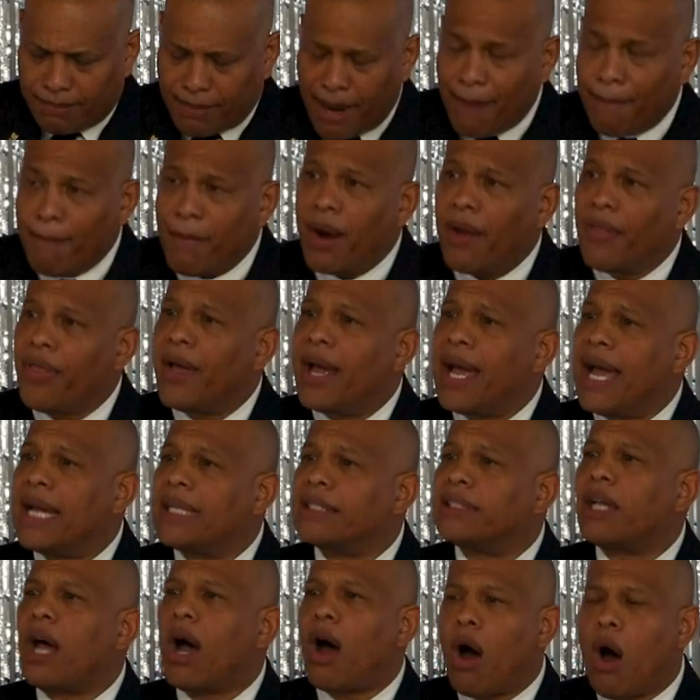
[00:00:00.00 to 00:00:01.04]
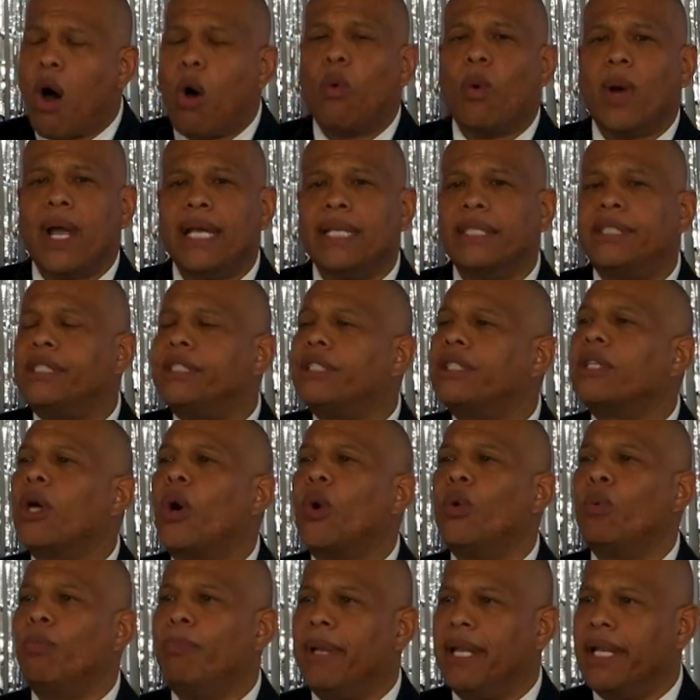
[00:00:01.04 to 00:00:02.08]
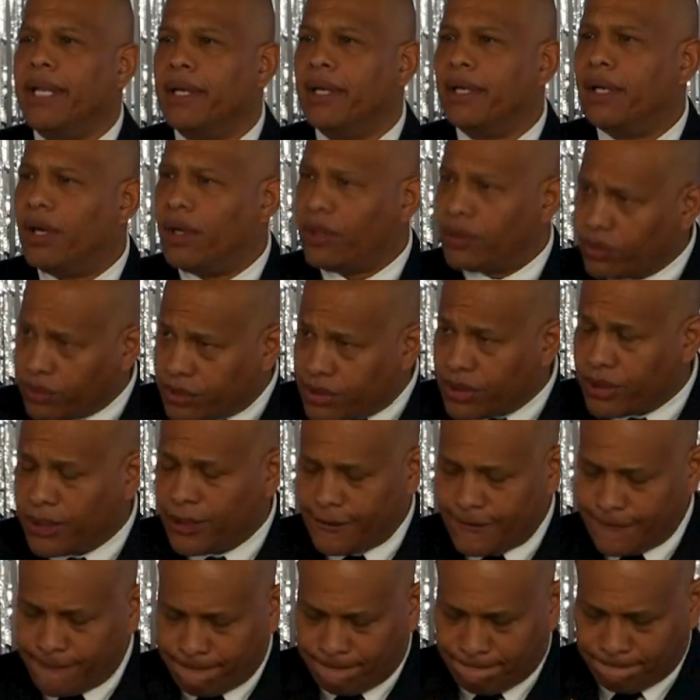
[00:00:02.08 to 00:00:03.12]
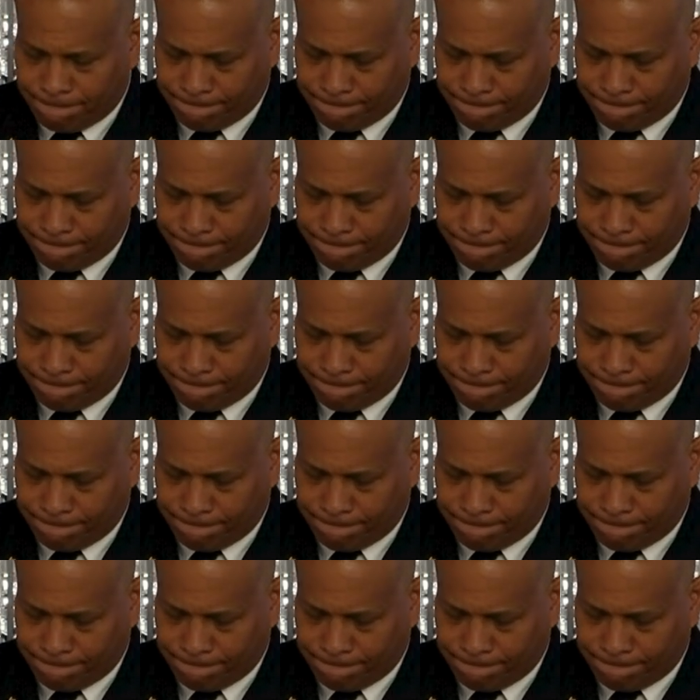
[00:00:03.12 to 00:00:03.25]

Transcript: My mother has always shown me, Uncle Toot,